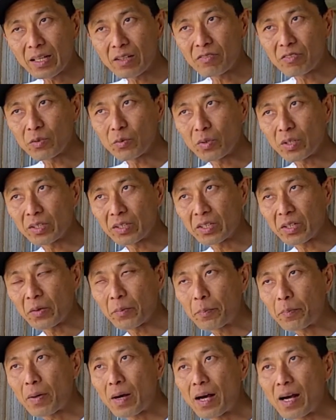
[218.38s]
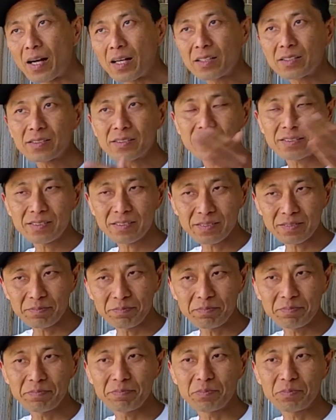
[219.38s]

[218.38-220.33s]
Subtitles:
If you want to go past